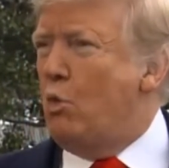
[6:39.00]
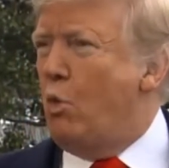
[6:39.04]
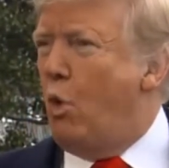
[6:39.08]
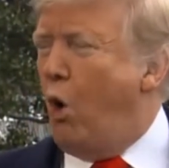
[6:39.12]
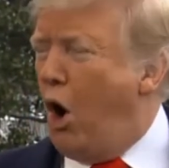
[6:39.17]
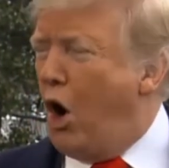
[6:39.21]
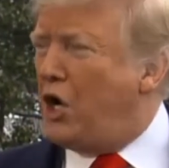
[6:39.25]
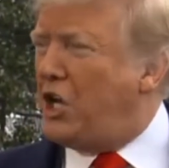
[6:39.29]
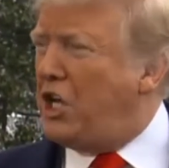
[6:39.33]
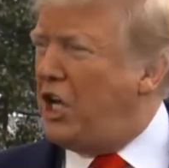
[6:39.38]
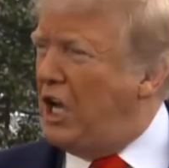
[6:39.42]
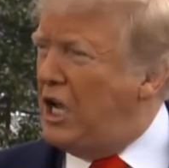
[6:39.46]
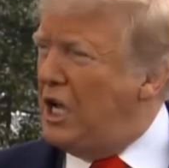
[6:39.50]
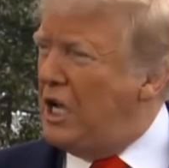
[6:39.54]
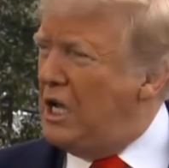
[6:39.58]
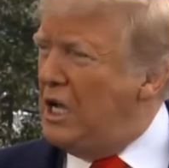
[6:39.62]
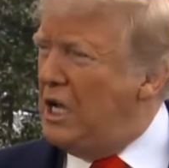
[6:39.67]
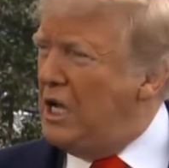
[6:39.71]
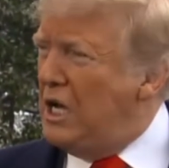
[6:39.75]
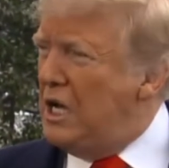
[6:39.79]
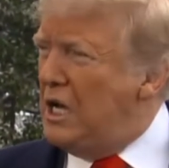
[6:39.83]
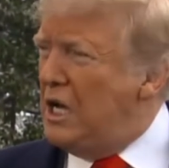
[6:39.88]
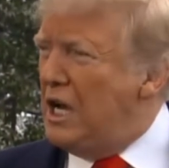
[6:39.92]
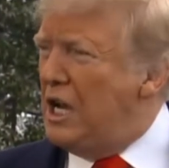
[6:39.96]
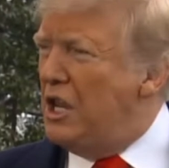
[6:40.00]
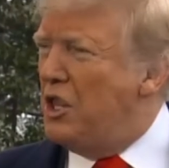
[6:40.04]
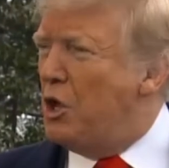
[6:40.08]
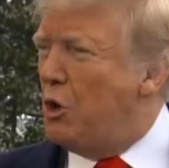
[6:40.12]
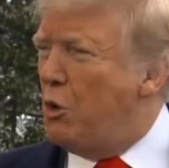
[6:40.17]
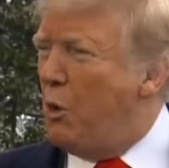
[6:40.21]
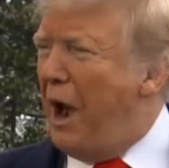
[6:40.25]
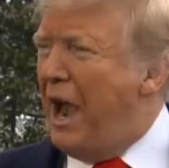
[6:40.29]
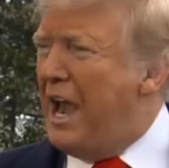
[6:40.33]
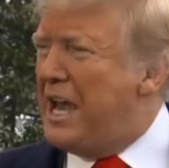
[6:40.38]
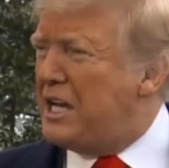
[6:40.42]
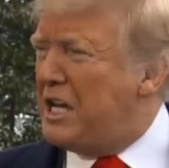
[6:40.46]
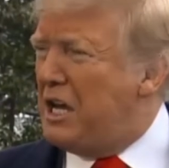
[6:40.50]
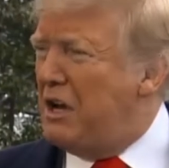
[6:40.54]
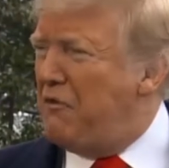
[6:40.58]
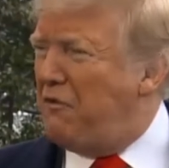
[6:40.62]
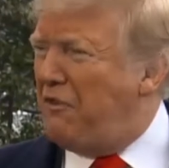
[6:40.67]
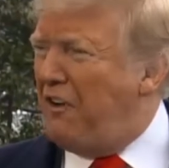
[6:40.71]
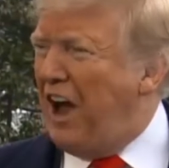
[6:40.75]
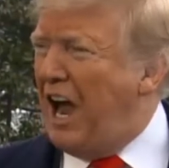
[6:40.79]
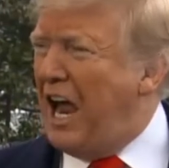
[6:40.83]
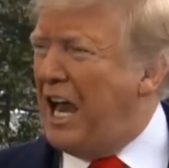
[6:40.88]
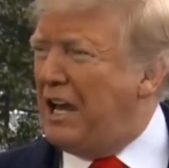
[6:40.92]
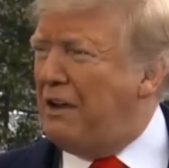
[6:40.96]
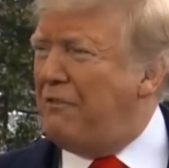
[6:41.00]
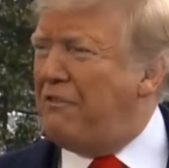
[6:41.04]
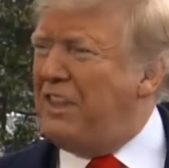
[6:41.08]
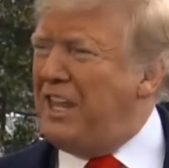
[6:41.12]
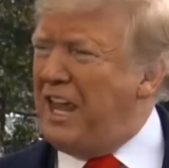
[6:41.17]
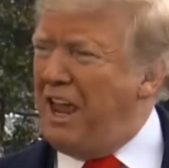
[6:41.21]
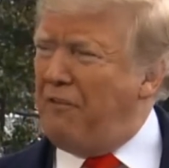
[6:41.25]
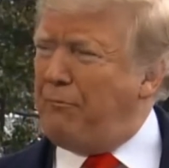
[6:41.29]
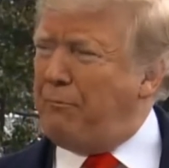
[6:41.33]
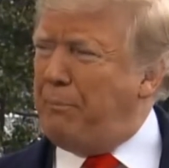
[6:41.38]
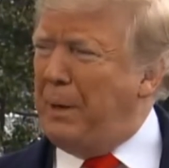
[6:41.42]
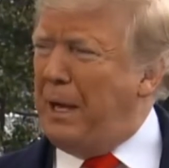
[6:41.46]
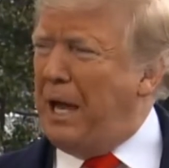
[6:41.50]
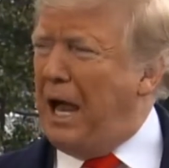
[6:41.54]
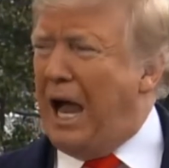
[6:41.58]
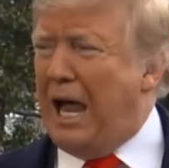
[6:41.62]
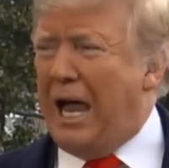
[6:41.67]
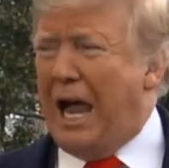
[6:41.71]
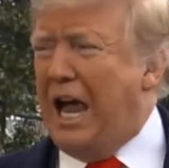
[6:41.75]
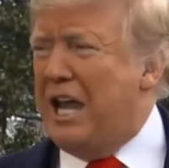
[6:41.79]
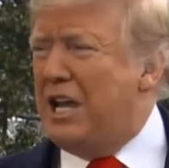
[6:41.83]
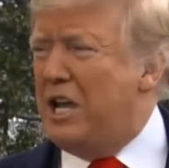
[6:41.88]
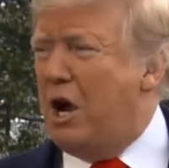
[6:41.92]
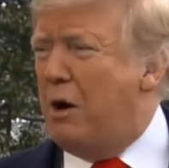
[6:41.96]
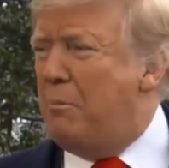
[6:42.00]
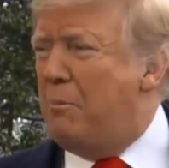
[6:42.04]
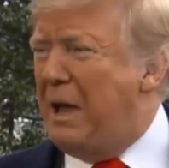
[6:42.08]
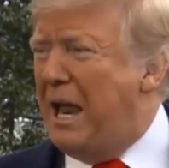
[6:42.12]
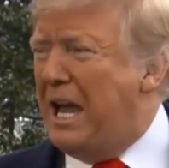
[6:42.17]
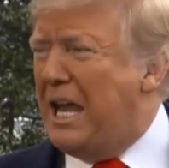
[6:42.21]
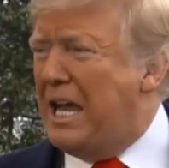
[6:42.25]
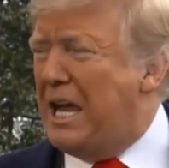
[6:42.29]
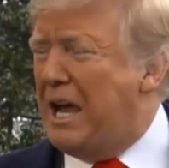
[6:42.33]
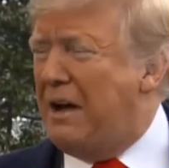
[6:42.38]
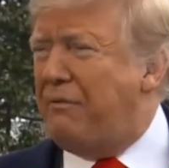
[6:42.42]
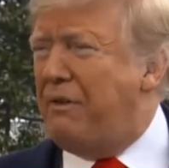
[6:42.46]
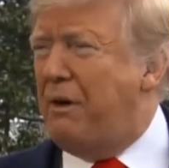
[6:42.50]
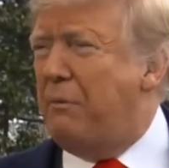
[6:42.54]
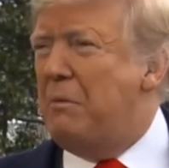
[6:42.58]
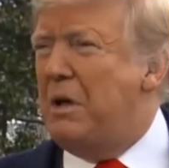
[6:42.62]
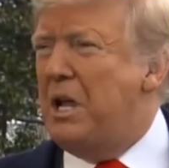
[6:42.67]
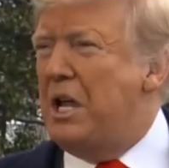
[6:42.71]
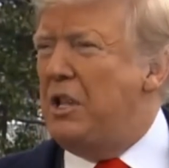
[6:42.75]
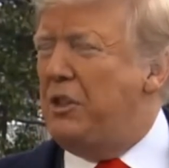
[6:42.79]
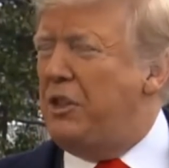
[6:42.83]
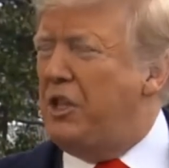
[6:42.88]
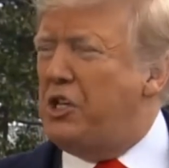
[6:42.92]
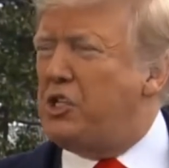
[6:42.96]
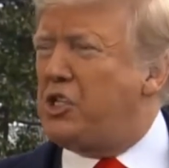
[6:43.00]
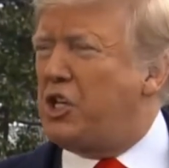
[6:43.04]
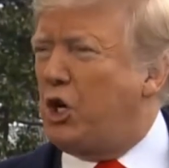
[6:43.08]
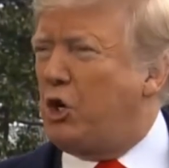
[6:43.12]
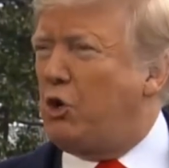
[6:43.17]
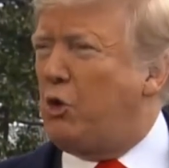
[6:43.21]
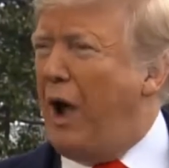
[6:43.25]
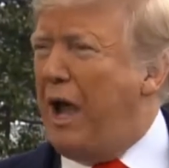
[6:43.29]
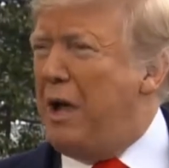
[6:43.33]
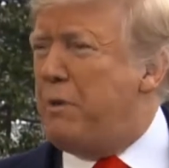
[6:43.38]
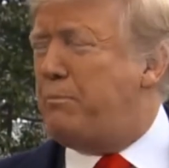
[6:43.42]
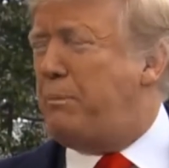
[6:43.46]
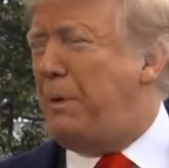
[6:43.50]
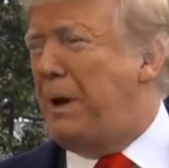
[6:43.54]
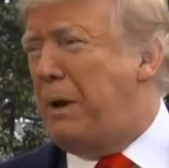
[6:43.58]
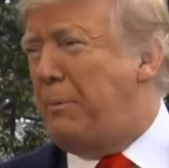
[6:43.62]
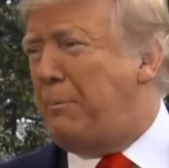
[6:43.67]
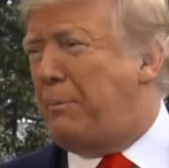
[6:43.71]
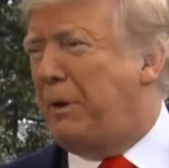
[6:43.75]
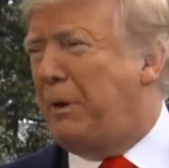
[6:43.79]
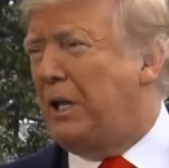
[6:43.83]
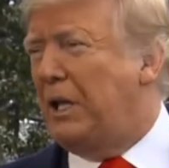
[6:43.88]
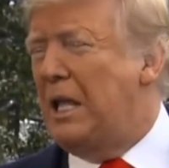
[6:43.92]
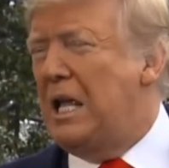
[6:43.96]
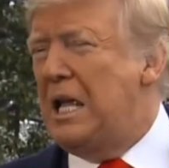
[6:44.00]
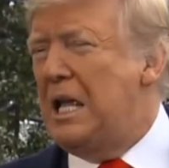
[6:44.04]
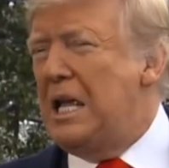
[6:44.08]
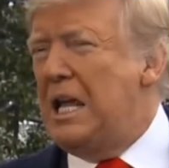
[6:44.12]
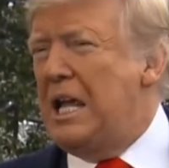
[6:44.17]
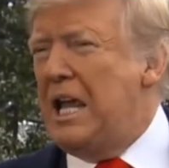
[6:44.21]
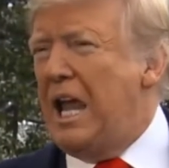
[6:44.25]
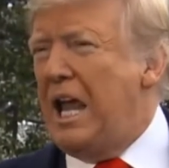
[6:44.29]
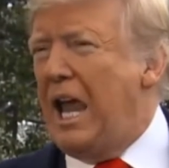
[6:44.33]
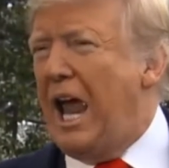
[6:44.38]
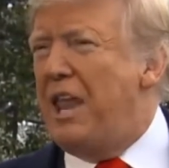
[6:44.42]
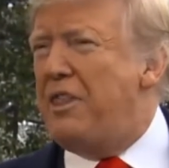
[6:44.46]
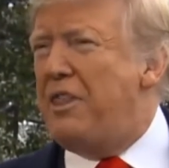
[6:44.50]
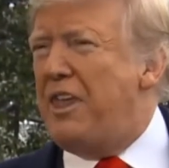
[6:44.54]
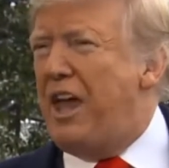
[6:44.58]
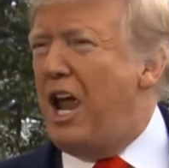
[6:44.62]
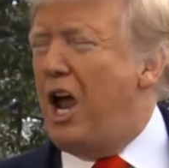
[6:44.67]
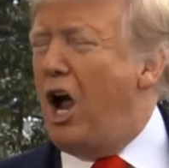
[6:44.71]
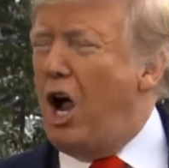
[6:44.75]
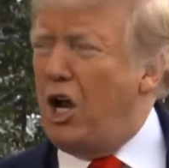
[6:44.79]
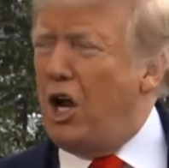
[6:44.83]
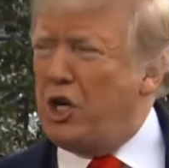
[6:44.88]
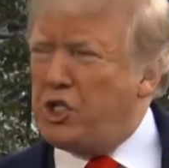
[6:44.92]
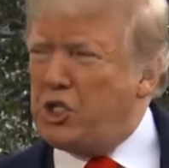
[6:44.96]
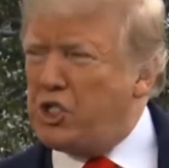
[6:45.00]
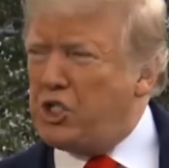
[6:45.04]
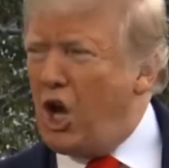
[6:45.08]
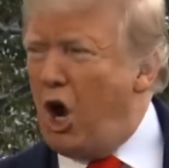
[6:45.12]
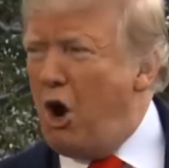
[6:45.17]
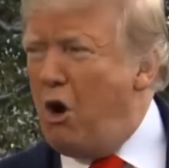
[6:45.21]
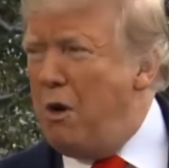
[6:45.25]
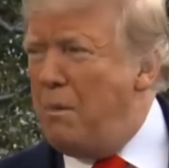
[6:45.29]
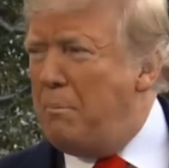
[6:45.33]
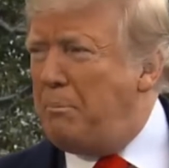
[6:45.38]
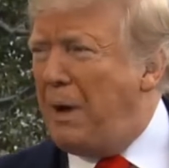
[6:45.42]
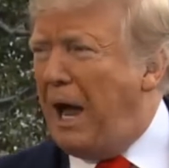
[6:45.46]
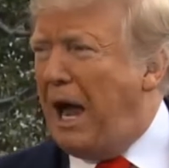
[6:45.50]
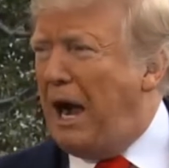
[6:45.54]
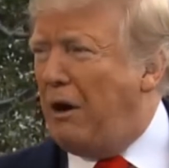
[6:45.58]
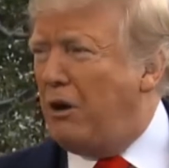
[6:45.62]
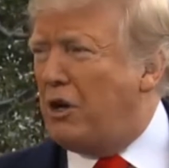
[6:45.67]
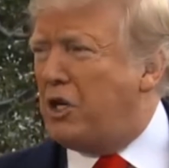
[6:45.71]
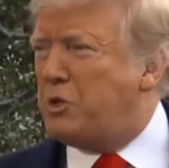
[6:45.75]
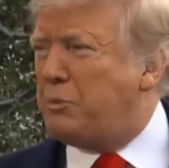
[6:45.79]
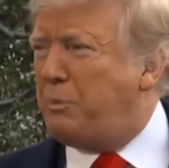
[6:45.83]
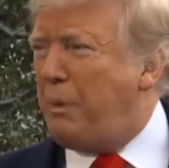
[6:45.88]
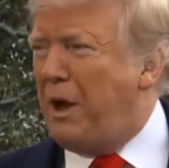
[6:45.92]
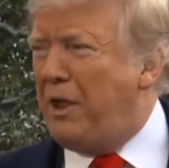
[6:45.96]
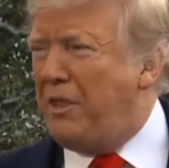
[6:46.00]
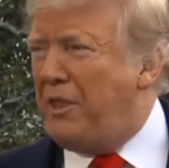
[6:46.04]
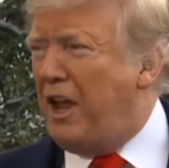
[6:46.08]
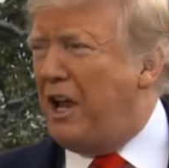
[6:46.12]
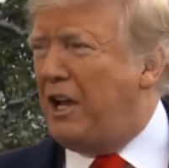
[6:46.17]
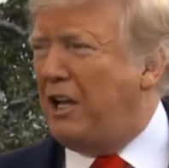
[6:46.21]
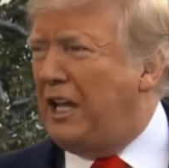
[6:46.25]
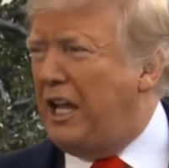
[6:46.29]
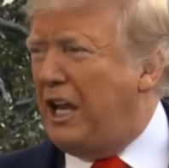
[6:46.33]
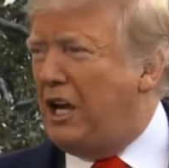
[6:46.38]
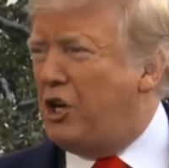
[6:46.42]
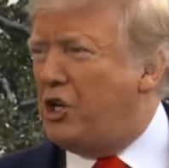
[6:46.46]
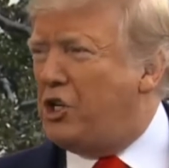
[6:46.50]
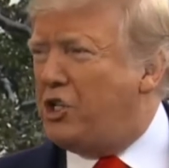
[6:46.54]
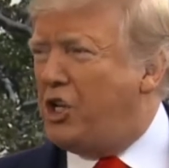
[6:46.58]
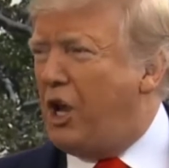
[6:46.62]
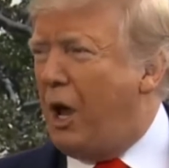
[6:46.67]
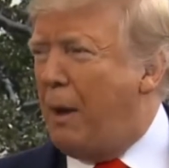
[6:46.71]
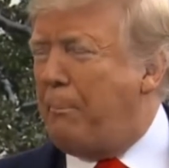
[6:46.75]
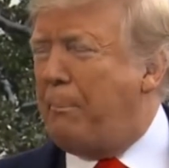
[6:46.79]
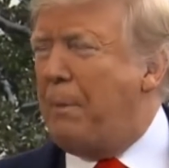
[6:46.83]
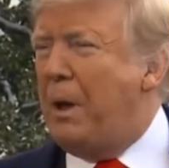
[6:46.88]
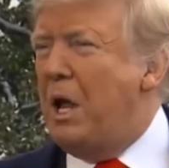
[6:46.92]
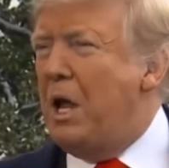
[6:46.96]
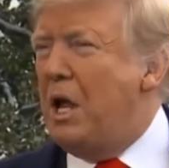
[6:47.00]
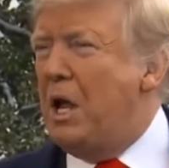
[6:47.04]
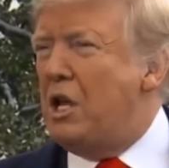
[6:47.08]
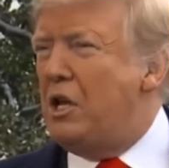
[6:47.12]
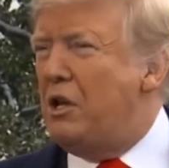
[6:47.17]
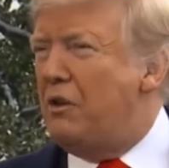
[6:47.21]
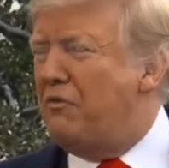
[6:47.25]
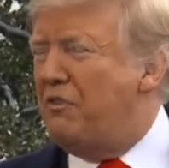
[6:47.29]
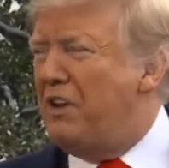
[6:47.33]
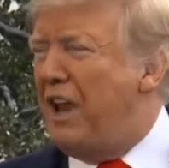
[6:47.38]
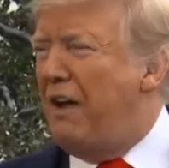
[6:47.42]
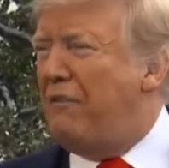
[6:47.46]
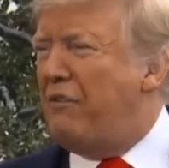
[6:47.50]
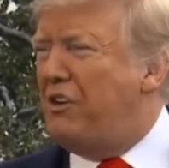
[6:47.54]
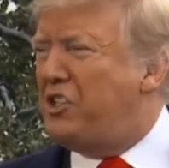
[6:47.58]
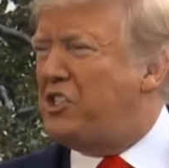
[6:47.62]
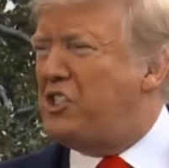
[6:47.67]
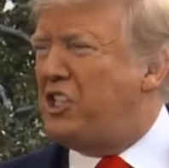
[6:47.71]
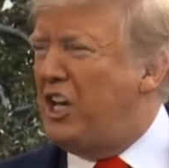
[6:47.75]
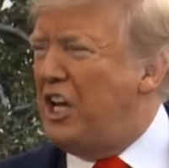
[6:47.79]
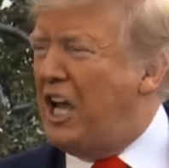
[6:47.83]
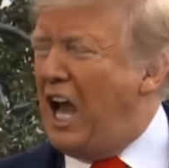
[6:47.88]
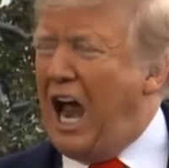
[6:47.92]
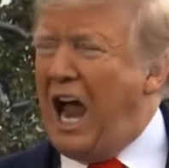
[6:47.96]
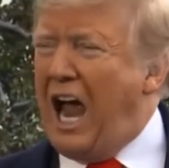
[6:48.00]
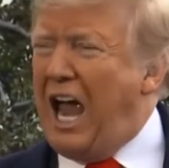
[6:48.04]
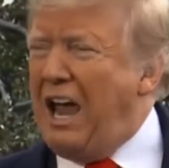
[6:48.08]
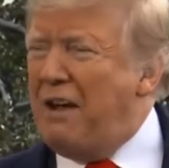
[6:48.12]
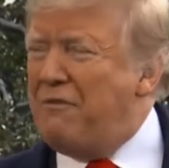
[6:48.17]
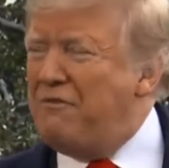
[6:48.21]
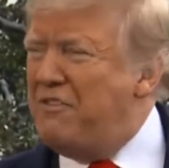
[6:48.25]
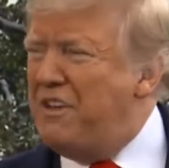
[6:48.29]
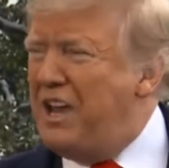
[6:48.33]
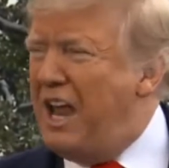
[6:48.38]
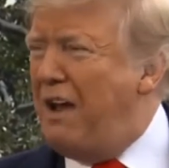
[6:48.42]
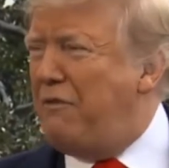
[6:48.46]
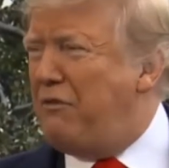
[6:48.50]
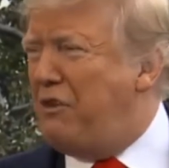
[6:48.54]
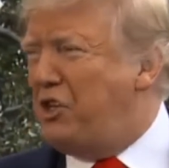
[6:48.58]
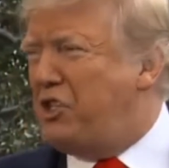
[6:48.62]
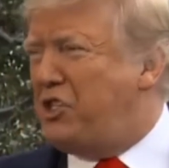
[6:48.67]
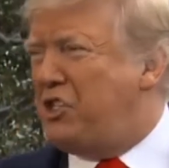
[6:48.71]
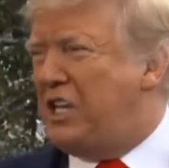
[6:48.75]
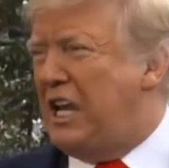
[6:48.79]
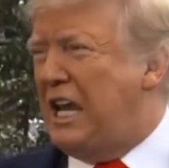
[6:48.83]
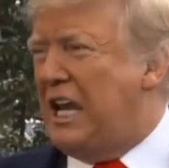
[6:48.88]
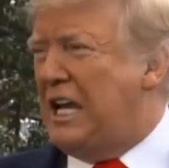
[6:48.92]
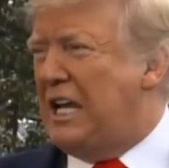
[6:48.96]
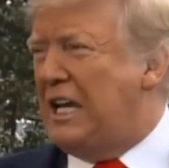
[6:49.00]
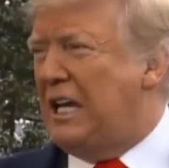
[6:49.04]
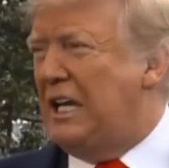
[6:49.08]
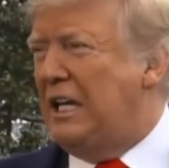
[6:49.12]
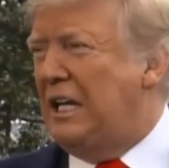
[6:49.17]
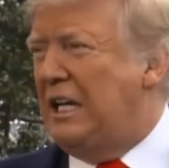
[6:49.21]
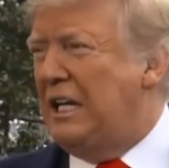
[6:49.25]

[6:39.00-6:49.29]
working in the rank and file of the FBI. I know many of them. These are great people. And they are so embarrassed by their leadership. I have never seen